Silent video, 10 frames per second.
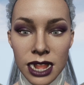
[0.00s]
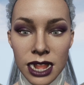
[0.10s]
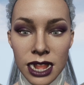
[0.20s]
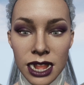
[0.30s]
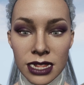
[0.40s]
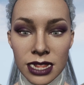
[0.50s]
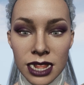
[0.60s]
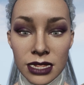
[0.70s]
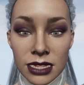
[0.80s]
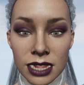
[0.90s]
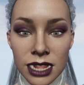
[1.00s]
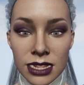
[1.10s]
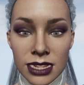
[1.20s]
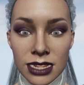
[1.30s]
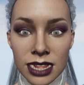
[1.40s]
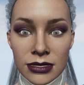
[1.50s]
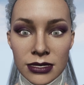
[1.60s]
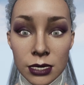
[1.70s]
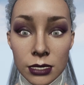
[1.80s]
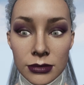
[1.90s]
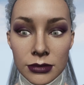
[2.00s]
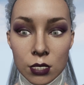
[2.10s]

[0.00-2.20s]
and I'll see you guys in the next video.